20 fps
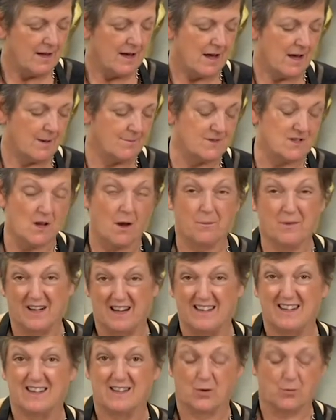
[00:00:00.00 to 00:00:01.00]
um, so I'm gonna
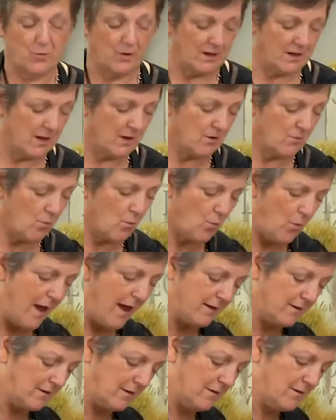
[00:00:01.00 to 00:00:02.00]
need to really
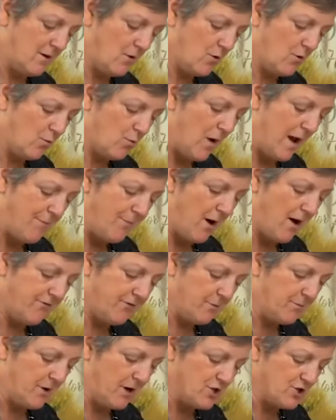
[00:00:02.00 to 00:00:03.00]
wet or wipe off
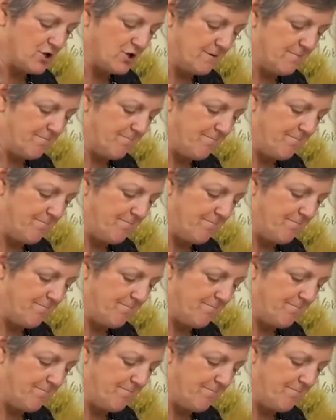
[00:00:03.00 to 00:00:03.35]
the brush.